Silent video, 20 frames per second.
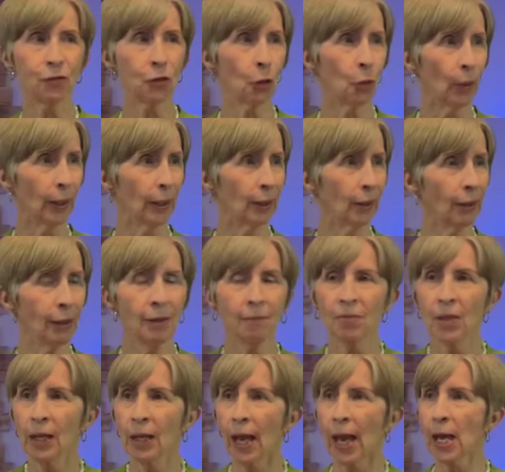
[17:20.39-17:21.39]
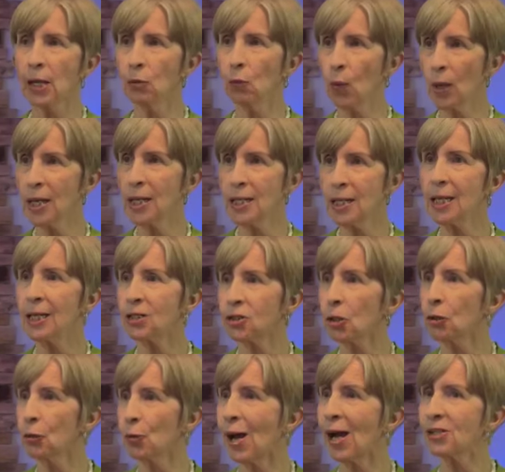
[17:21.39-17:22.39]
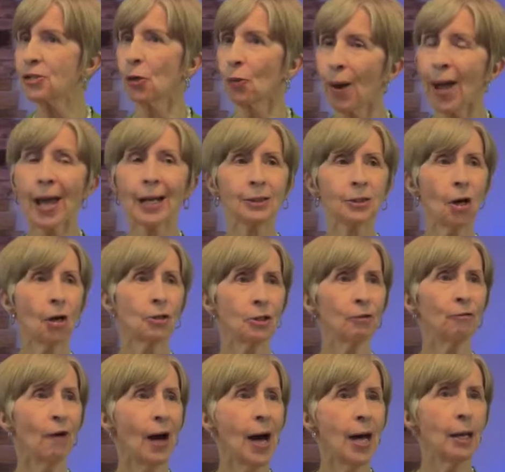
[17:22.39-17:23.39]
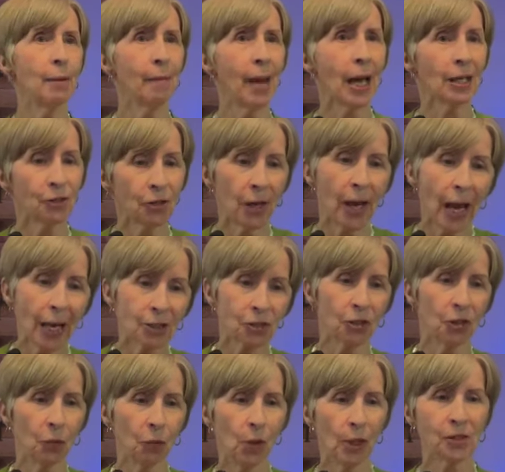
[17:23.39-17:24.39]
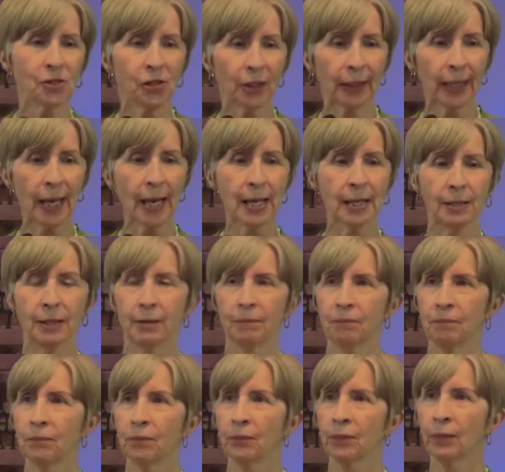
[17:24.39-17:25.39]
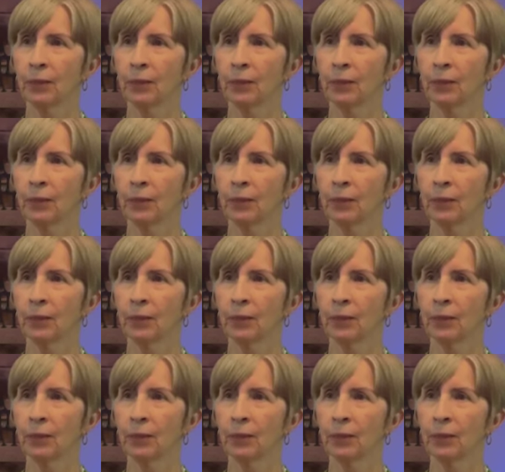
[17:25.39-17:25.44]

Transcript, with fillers: if you will, and we need to resurrect our divine imagination once again.